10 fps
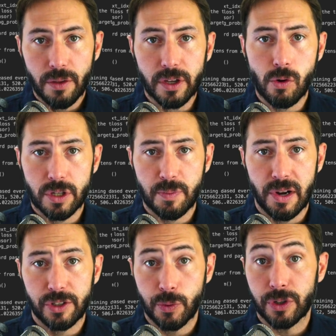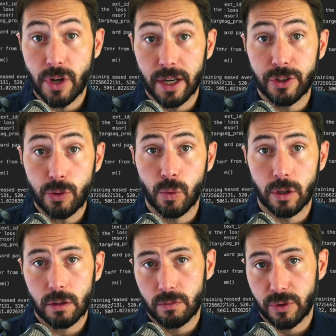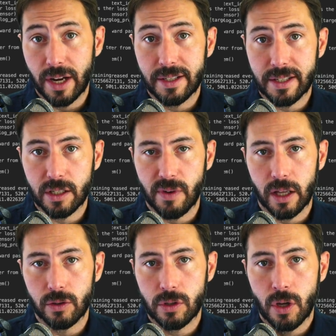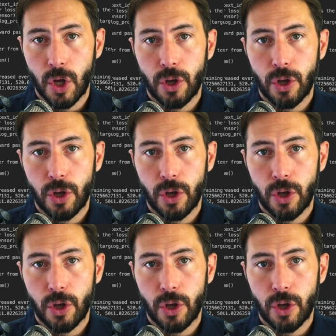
that correspond to a, a new word or 96 values,